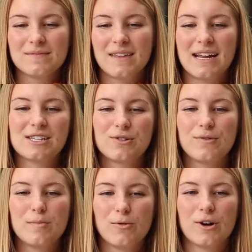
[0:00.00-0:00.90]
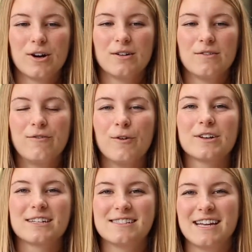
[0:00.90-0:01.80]
a more full
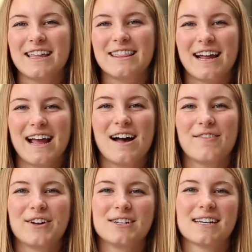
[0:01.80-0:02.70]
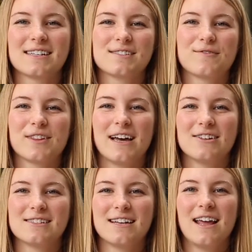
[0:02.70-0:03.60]
extent than I have here in Texas
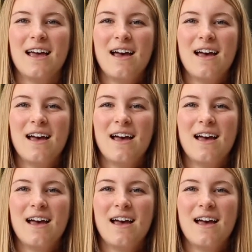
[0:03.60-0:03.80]
4000,